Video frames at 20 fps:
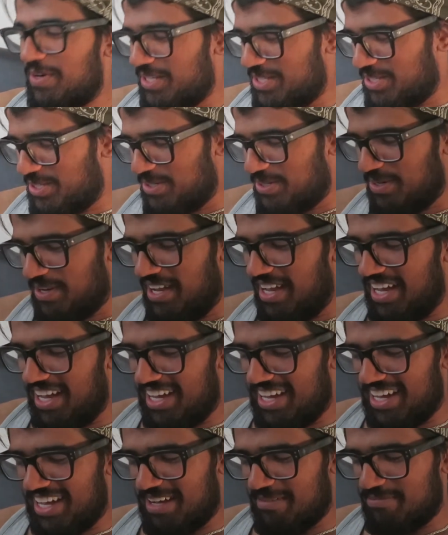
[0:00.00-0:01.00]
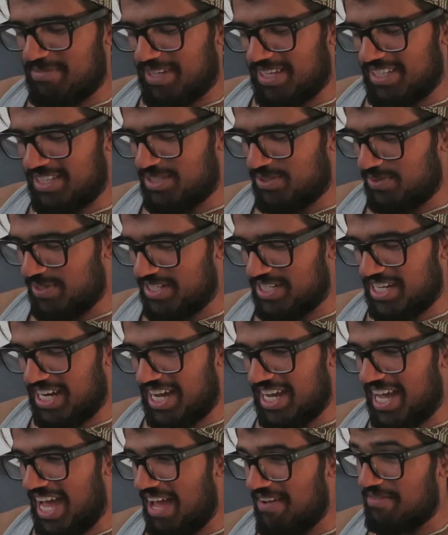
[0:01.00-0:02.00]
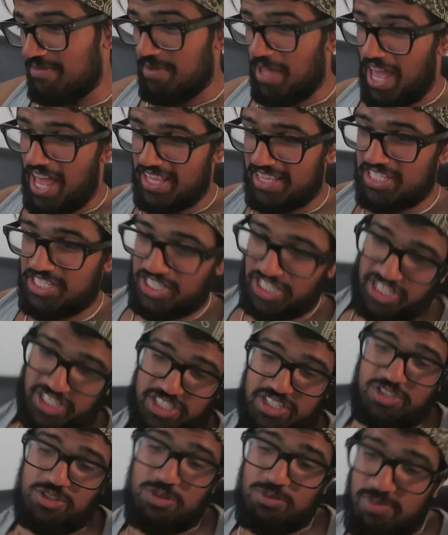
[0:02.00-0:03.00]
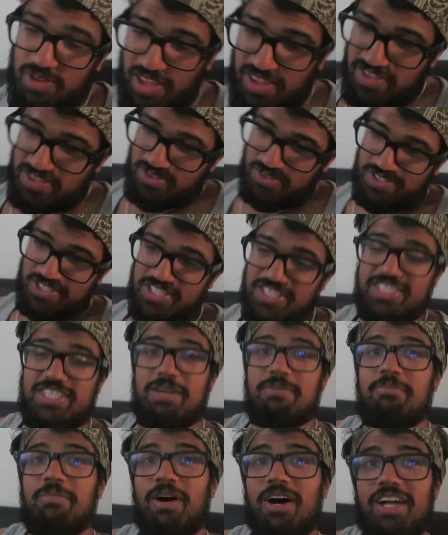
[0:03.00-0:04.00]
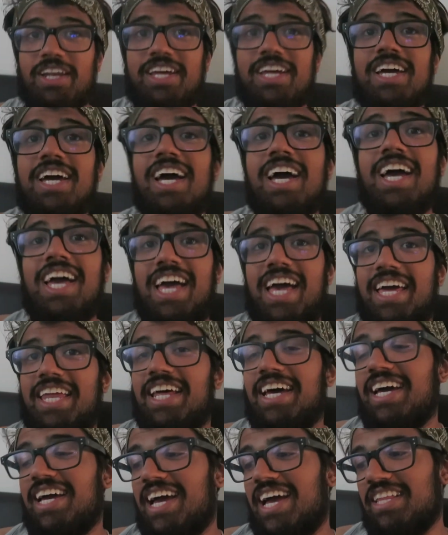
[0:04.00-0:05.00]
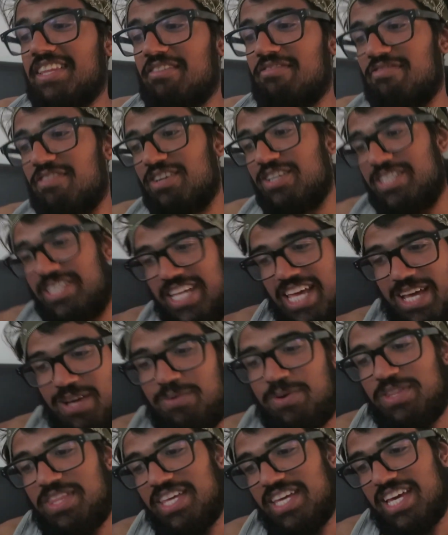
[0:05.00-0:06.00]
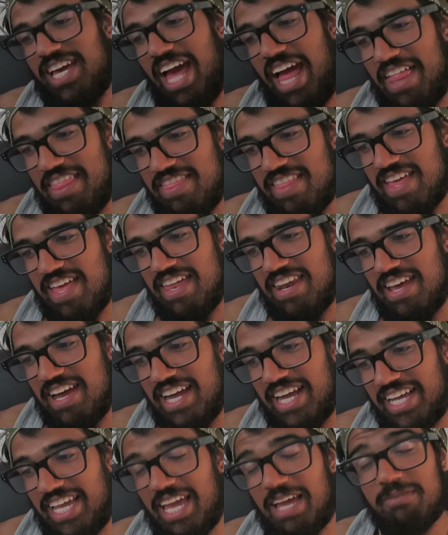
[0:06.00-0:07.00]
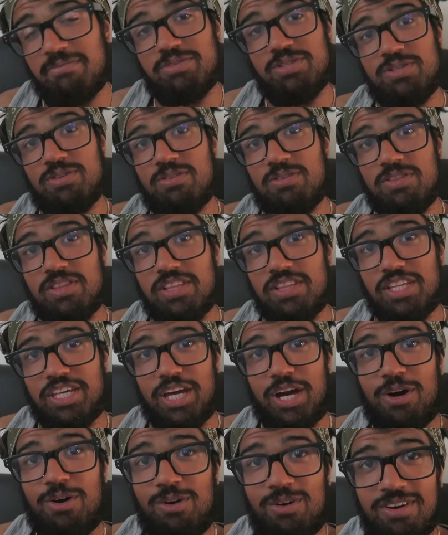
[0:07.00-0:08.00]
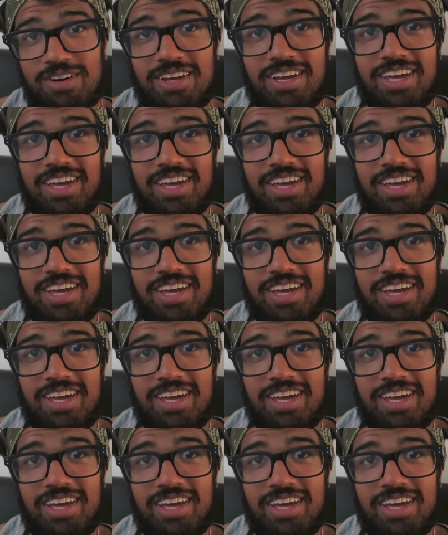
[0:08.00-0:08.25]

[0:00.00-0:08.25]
want to play the Switch. I haven't had the chance to play the Switch since I bought it, and I had the first day with it, and then I came to Lyon